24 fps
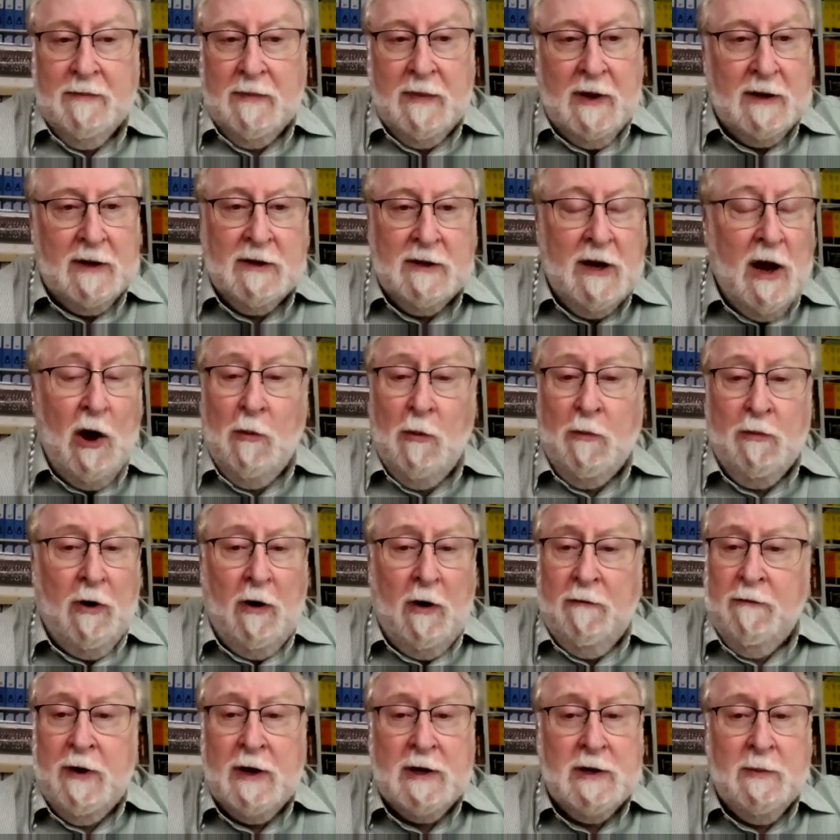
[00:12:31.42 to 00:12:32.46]
no
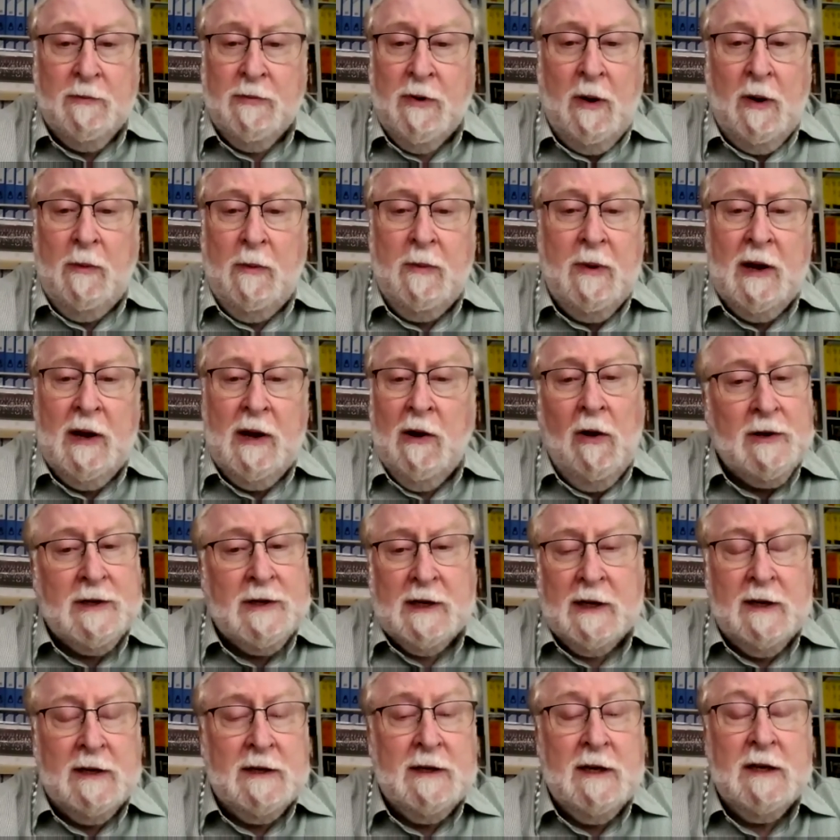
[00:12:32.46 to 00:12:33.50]
profit and probably
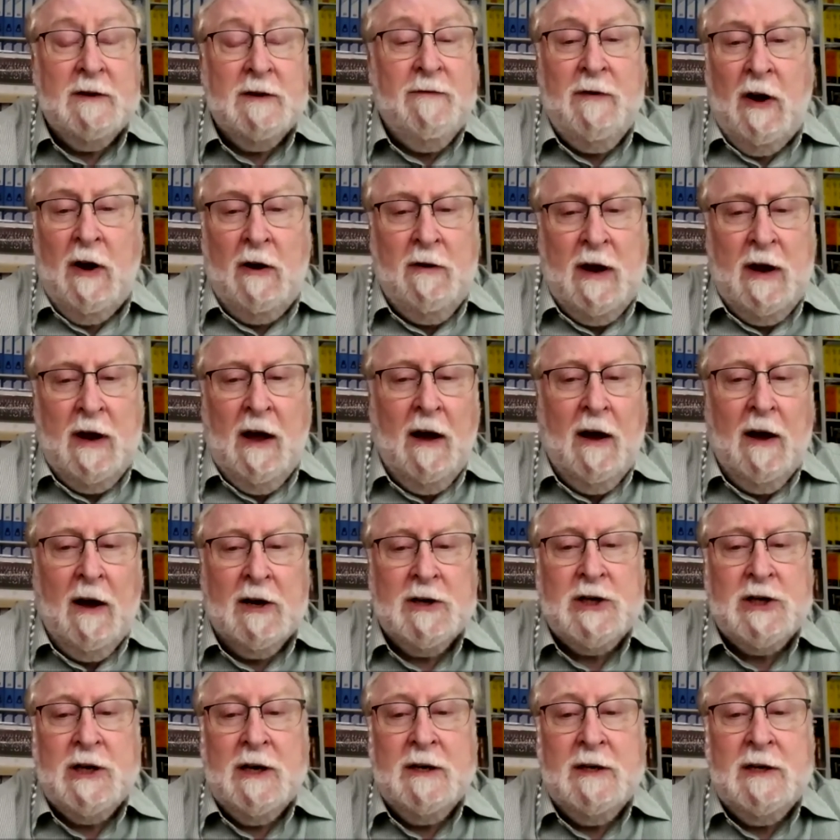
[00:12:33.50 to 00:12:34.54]
losses is very
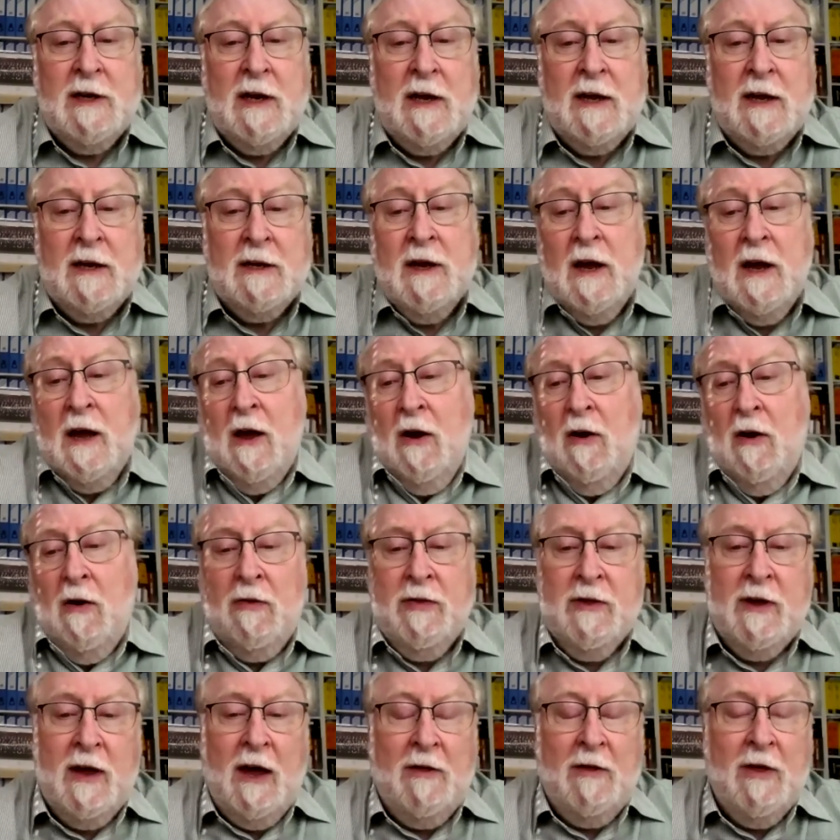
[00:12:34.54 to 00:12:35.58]
harsh indeed.
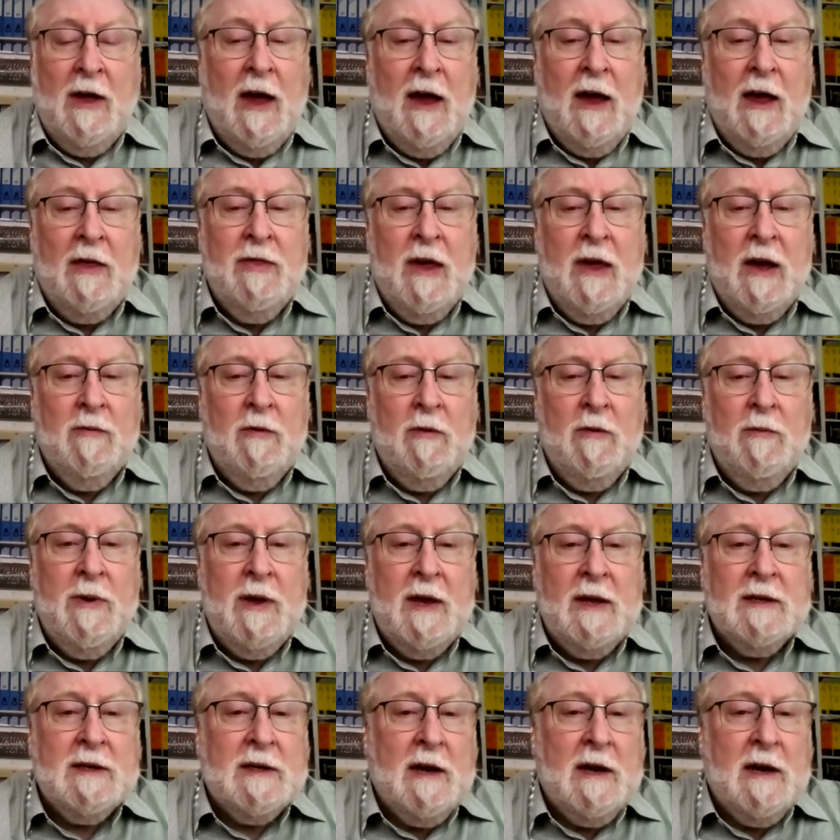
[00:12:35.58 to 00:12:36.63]
On the other hand, there will
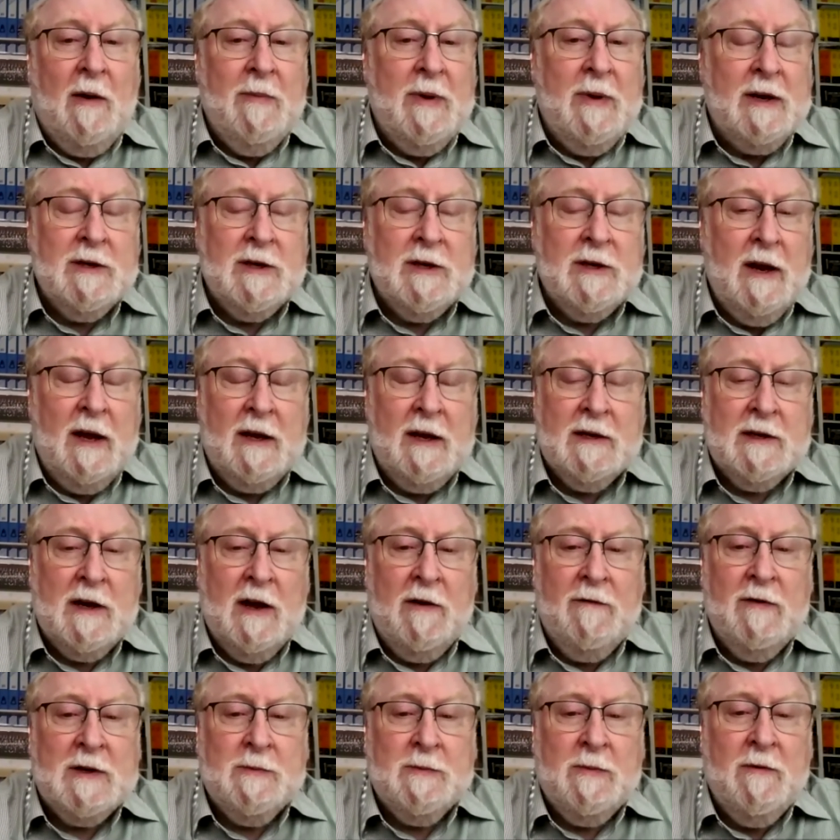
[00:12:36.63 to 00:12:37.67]
be some internet
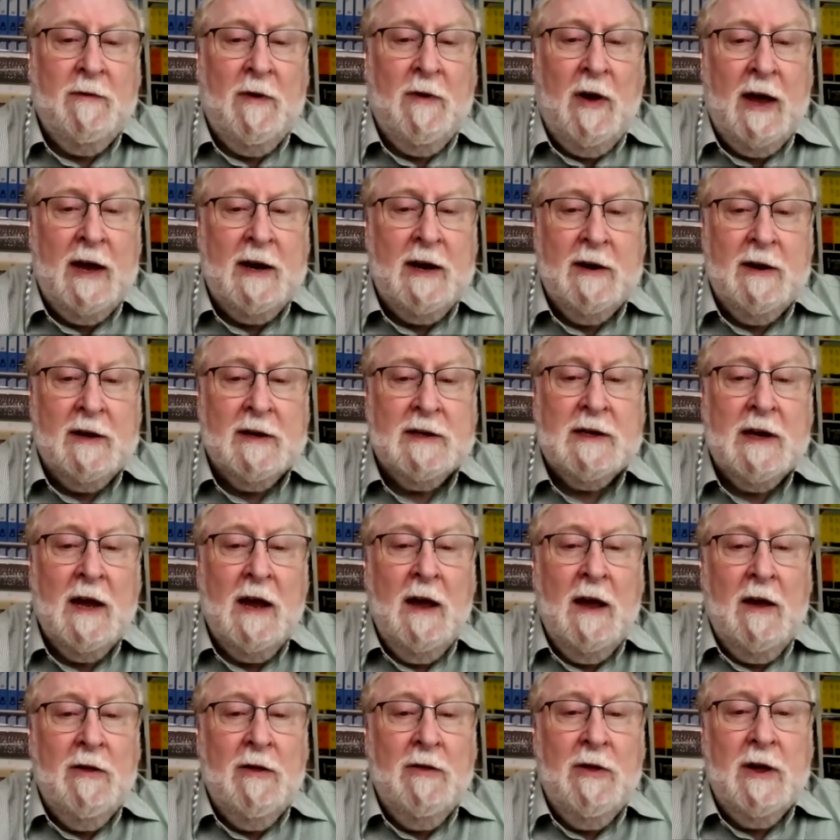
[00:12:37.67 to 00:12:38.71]
service providers
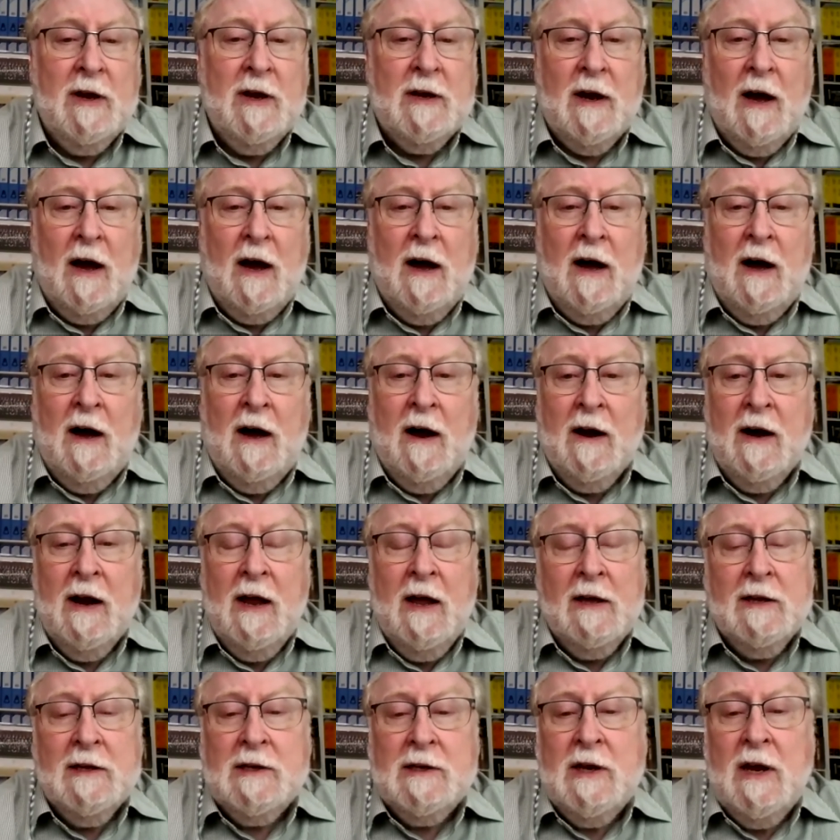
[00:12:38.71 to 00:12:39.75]
that are
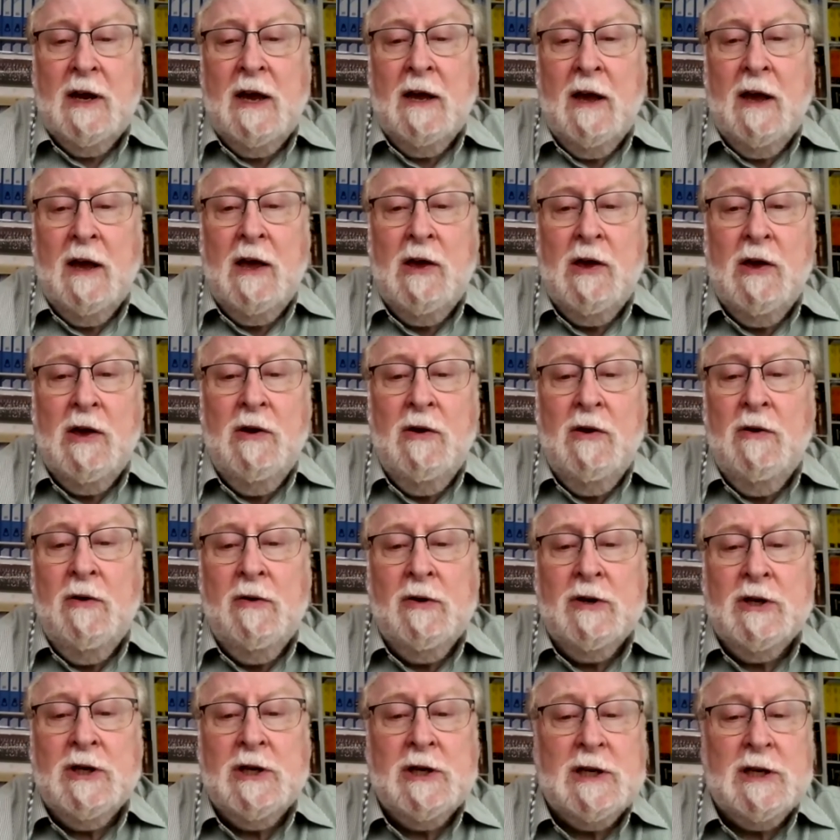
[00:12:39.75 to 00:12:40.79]
seeing a
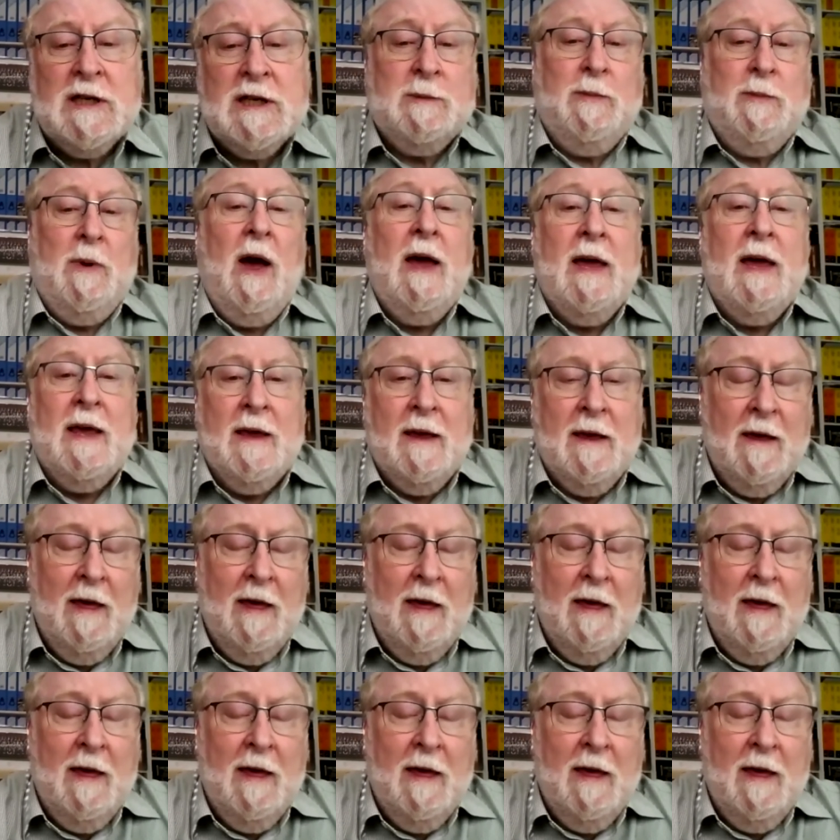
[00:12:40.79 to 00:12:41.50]
huge spike